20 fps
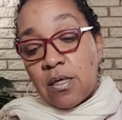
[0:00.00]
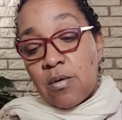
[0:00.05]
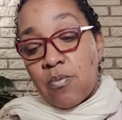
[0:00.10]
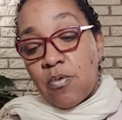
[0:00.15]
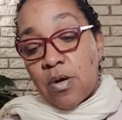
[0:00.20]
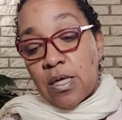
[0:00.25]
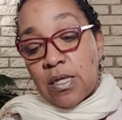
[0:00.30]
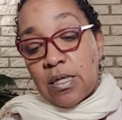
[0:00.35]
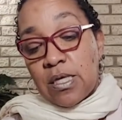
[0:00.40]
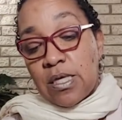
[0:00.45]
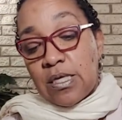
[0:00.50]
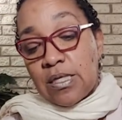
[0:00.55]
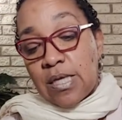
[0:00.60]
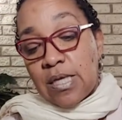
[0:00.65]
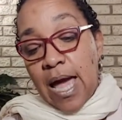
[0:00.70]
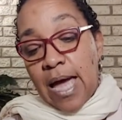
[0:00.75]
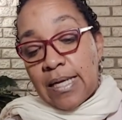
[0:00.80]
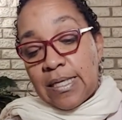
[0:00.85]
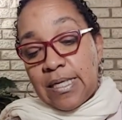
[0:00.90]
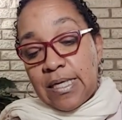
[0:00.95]
Libra, and
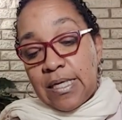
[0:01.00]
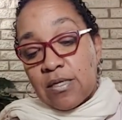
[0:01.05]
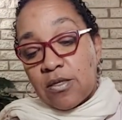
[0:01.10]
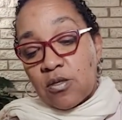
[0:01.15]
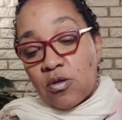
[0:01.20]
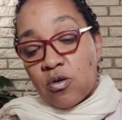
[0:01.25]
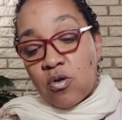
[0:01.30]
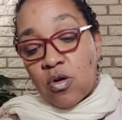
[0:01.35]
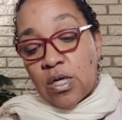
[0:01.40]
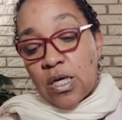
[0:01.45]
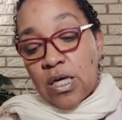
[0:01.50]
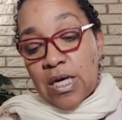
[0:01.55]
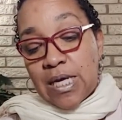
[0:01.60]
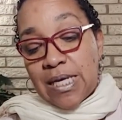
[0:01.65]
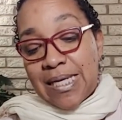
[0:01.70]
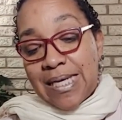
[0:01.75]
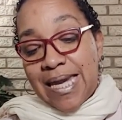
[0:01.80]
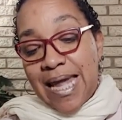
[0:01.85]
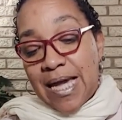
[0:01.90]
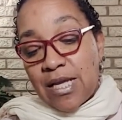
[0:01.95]
these ideas are going to
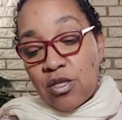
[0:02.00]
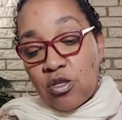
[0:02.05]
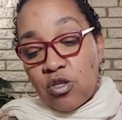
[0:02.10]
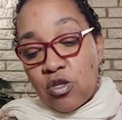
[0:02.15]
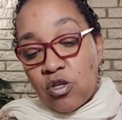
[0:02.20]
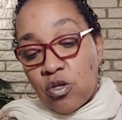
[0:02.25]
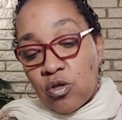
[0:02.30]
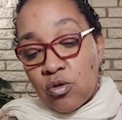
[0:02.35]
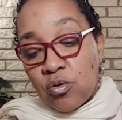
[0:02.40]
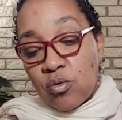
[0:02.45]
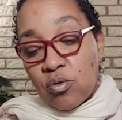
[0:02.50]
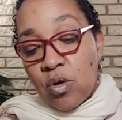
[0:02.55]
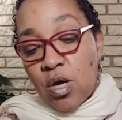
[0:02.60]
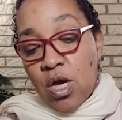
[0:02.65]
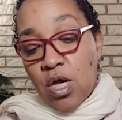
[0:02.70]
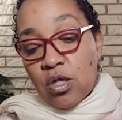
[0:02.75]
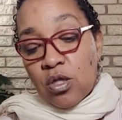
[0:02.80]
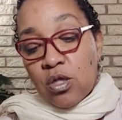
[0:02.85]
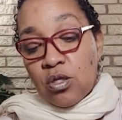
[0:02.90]
connect you.